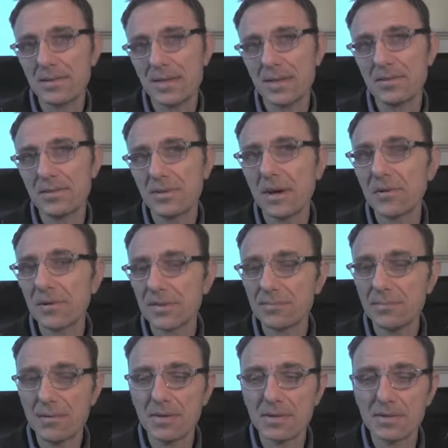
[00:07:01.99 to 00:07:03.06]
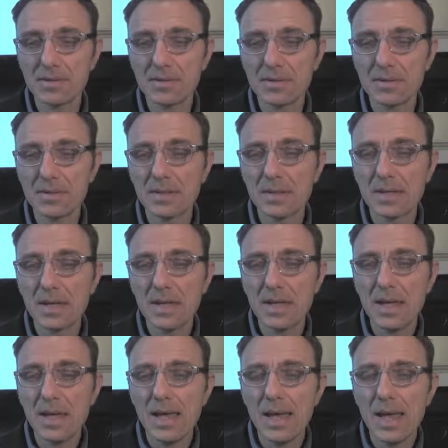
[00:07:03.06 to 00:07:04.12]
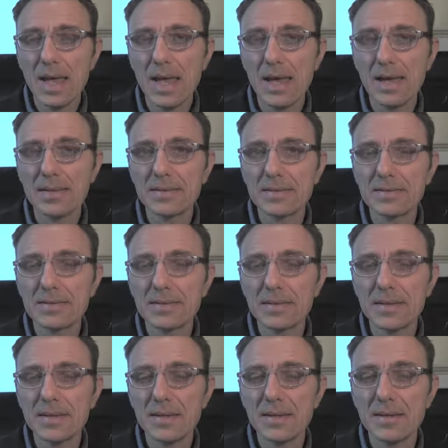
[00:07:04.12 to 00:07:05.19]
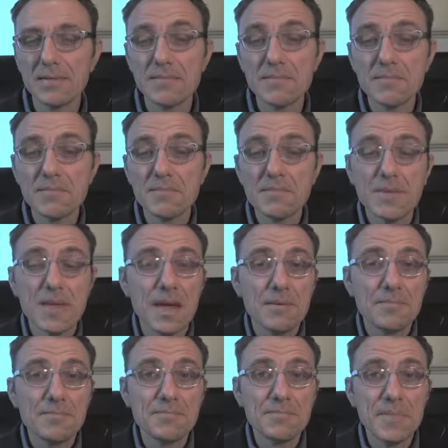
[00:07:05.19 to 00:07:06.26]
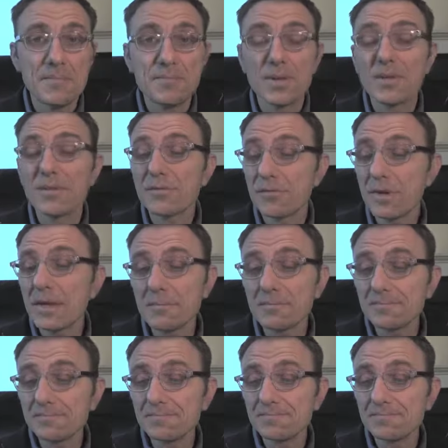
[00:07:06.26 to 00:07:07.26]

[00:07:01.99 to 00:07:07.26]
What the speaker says: into our spirit. And yeah, that brings freedom.